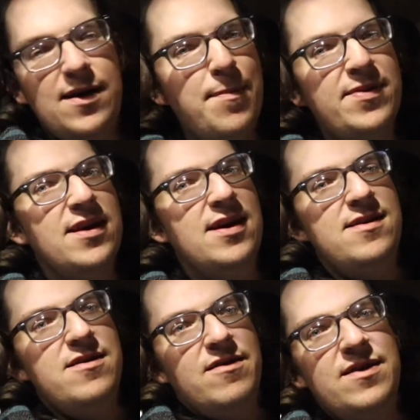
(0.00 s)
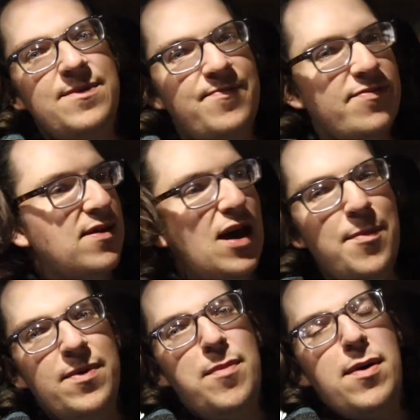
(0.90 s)
up to, you know,
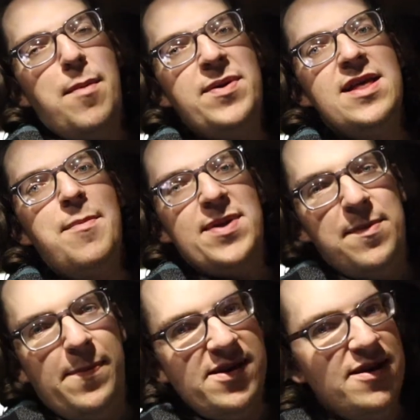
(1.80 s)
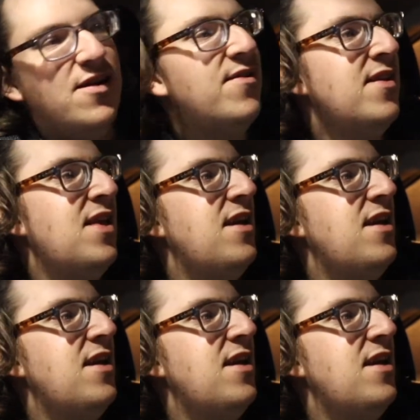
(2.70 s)
up, up, up and up and up, you know.